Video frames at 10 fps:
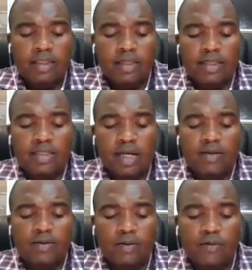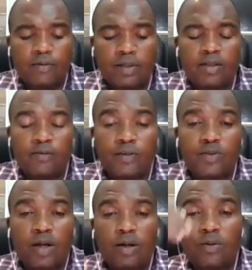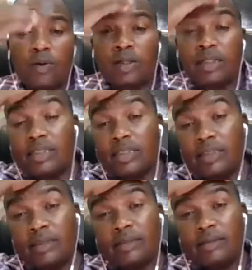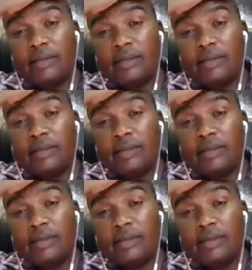the result of individual cognition?